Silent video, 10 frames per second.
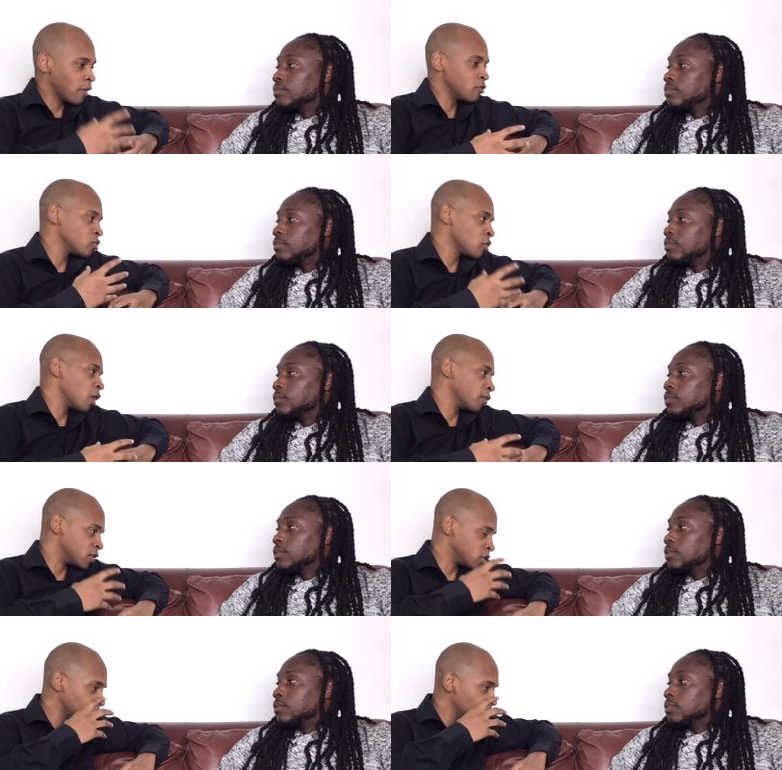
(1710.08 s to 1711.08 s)

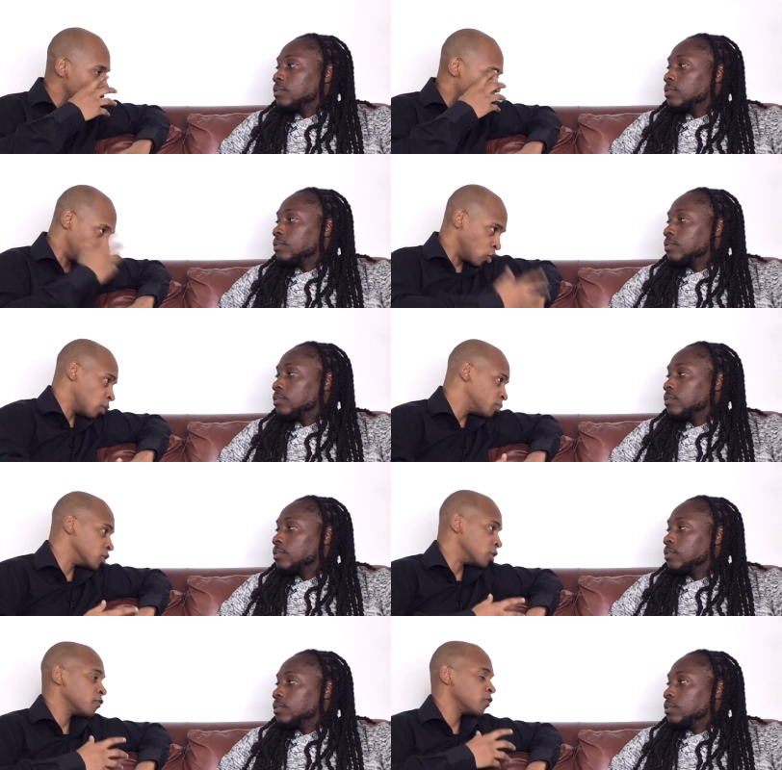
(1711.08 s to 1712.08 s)
Speaker 1: Carnival as a good
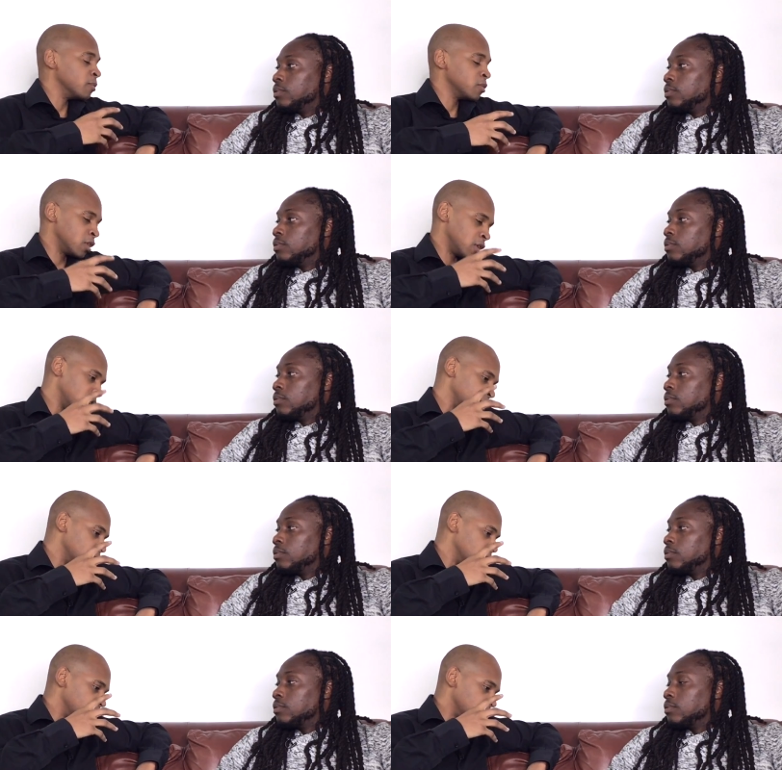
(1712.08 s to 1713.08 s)
option for them to
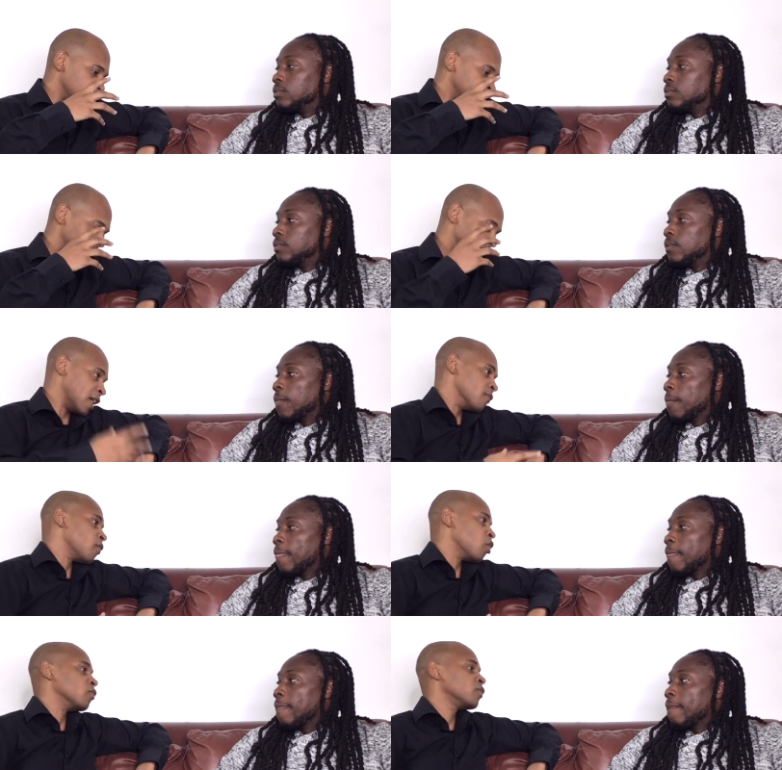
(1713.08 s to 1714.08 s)
to get
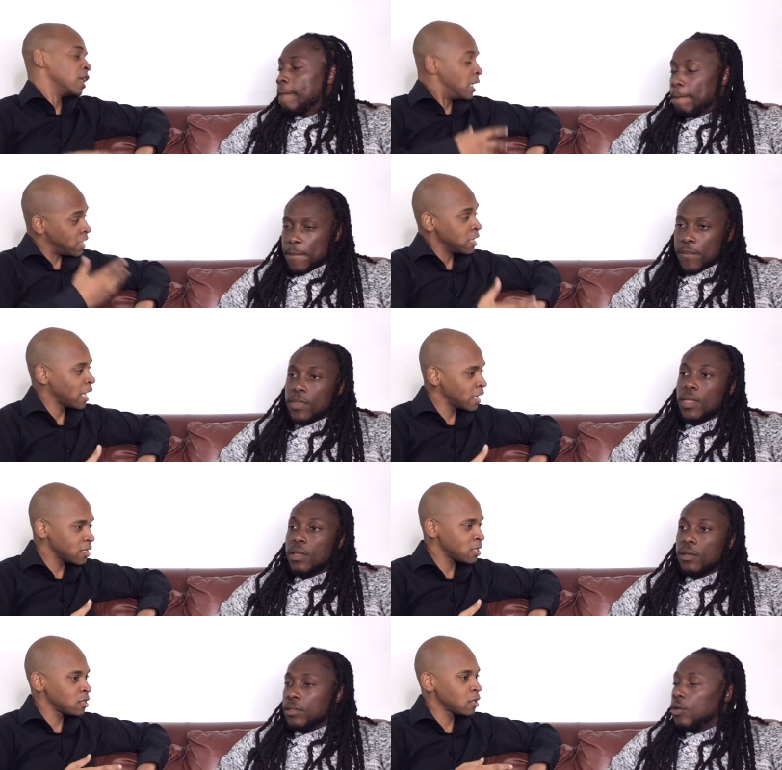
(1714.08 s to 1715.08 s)
involved? It is
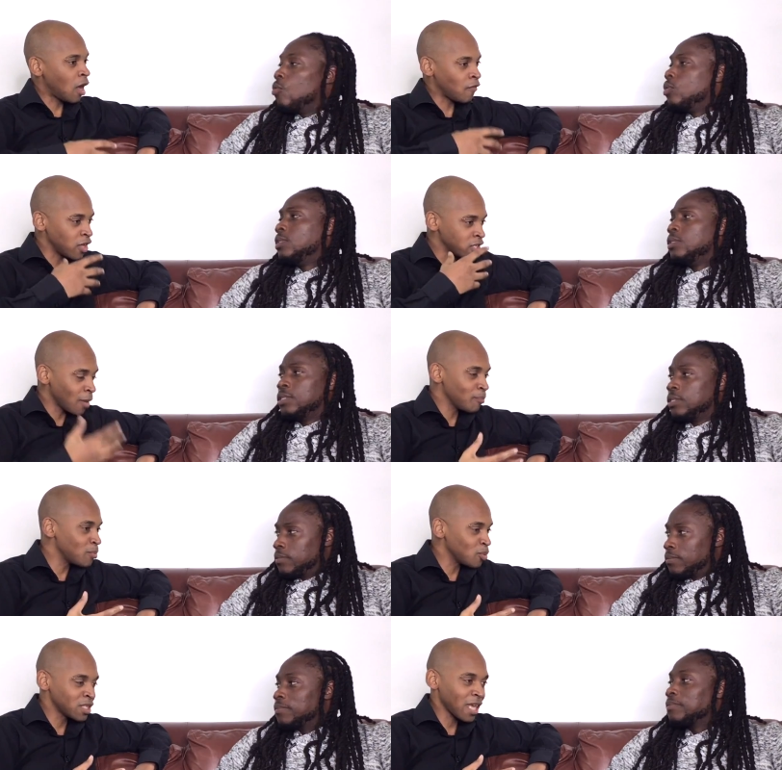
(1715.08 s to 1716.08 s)
intense. Oh. I've heard some
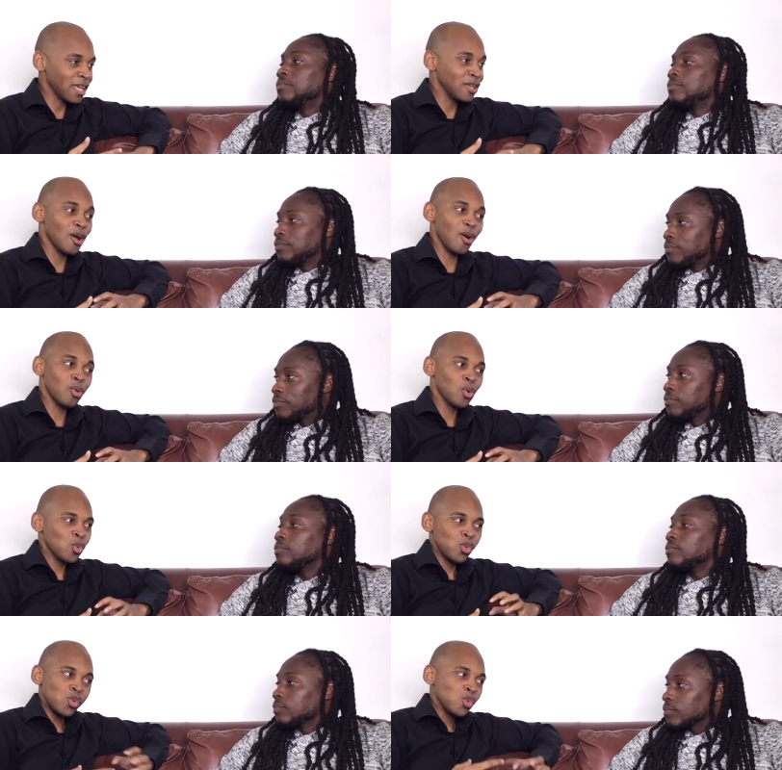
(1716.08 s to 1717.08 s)
people say, you know,
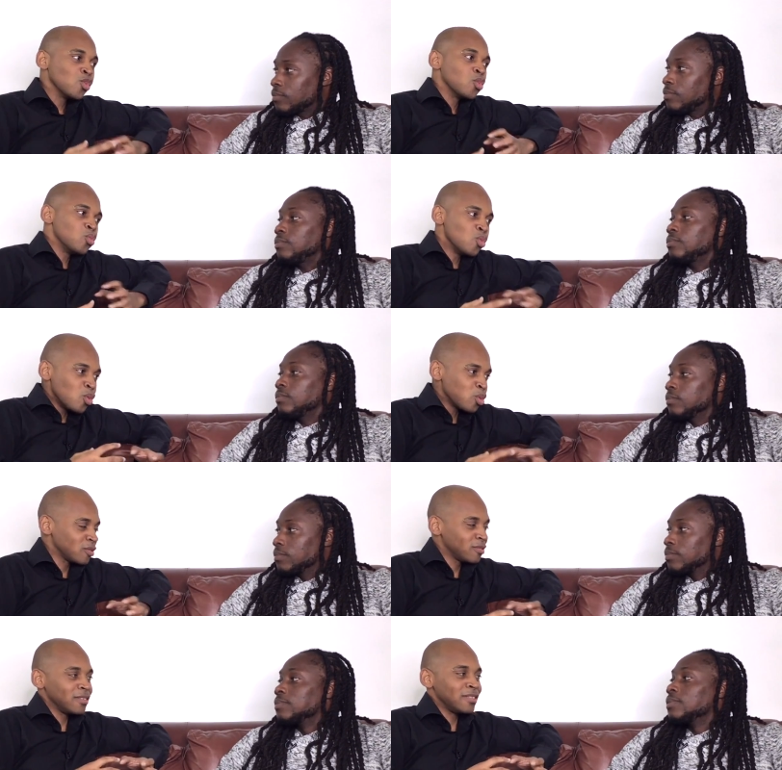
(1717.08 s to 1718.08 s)
ooh,
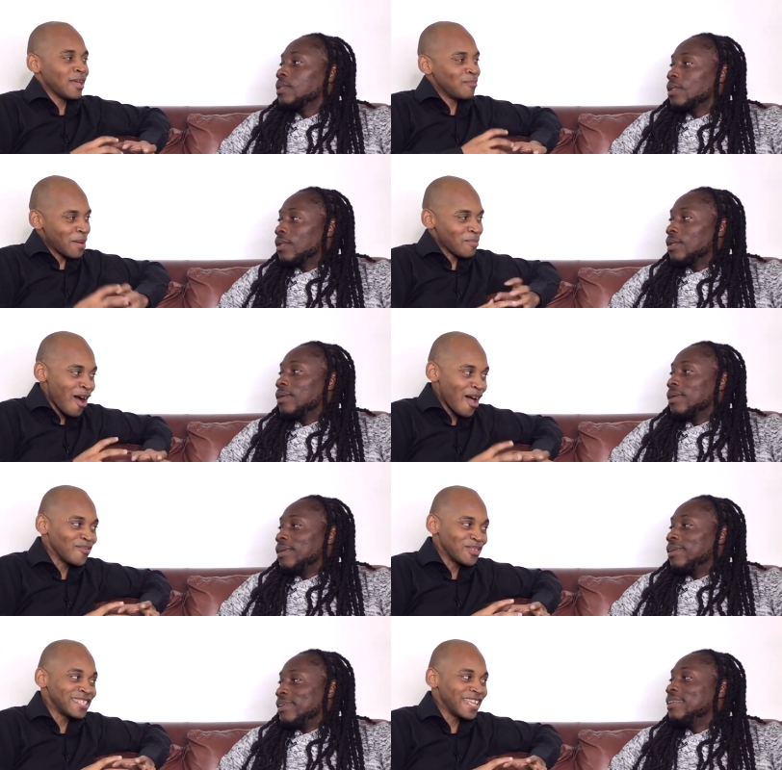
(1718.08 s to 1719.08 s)
them them
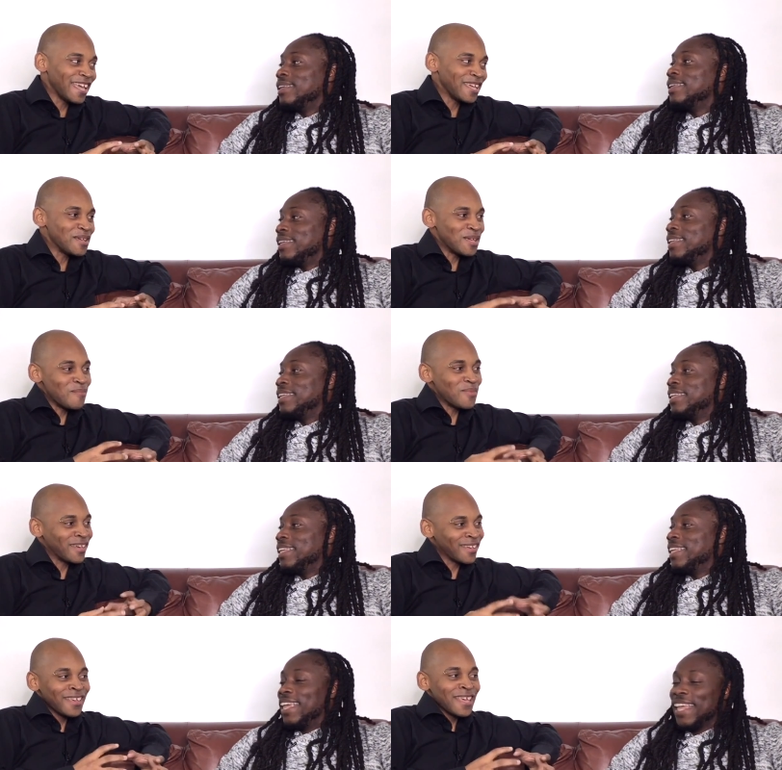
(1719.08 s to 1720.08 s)
carnivals there, you you,
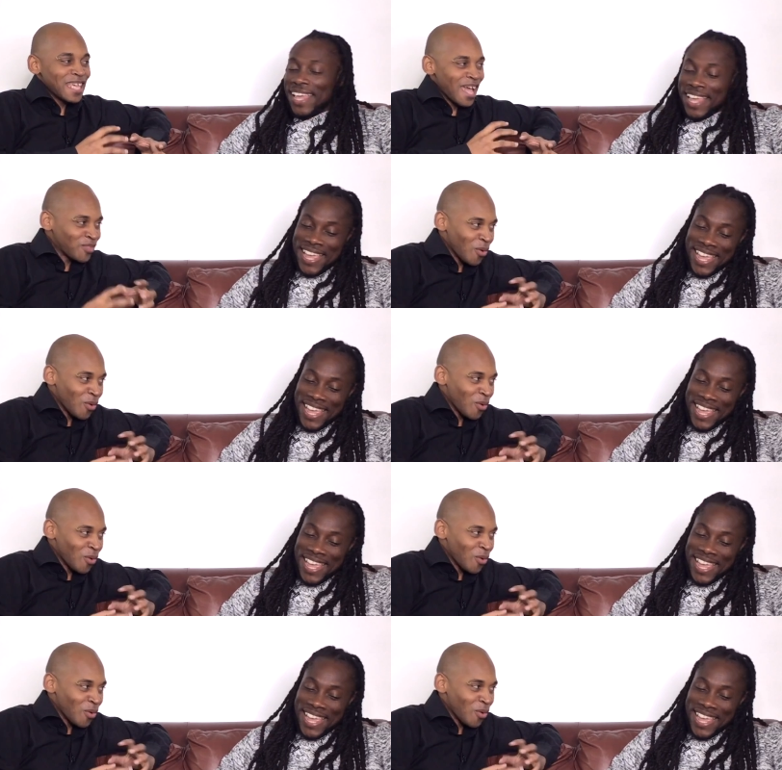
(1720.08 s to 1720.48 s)
you, you have